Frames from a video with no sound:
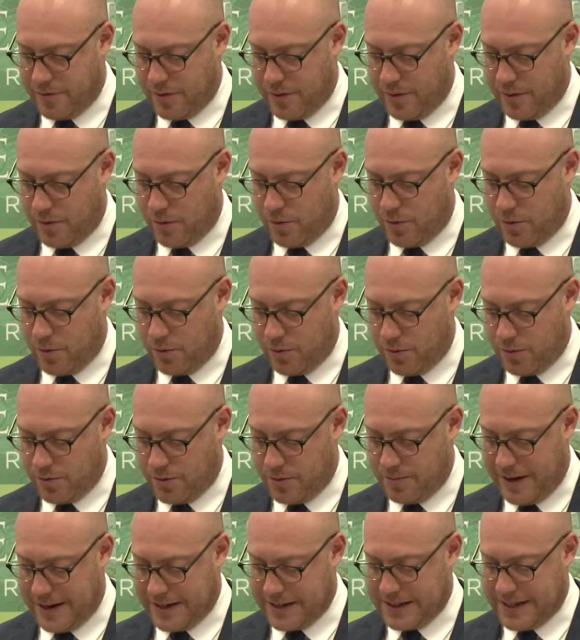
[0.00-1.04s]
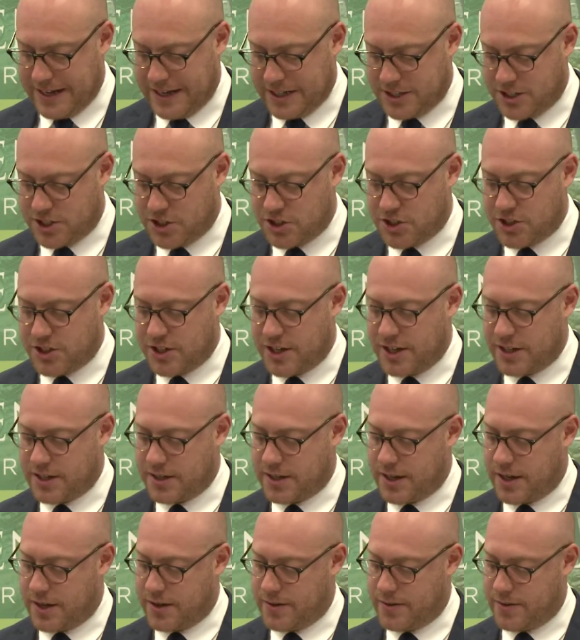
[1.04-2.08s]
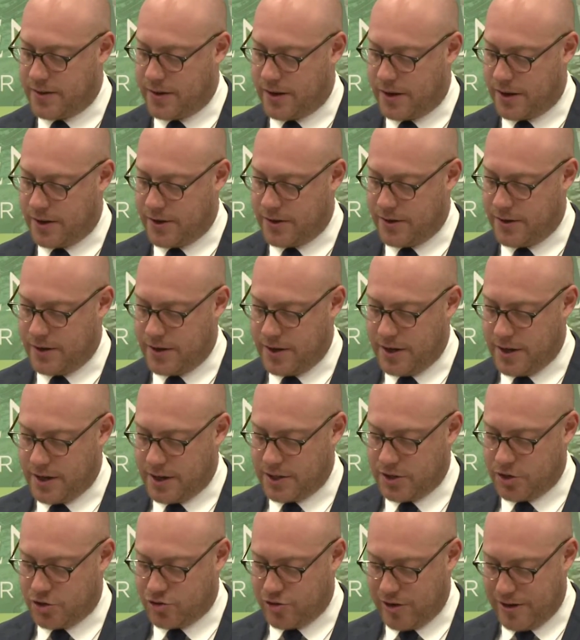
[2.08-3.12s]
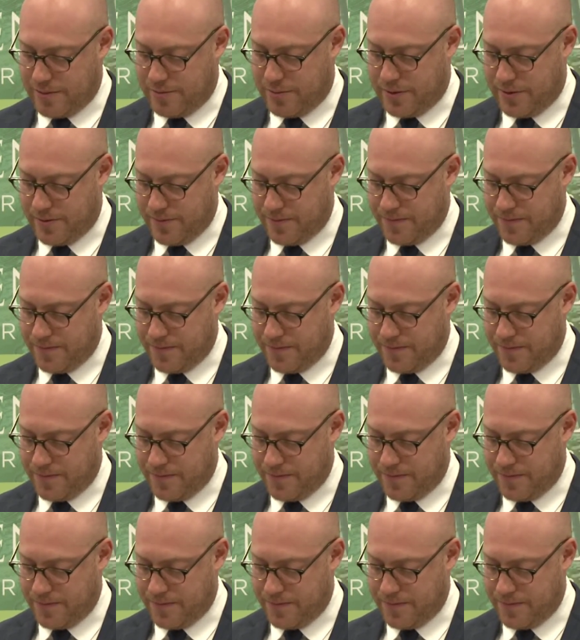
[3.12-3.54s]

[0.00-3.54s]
all the main cases you need to know on contrib.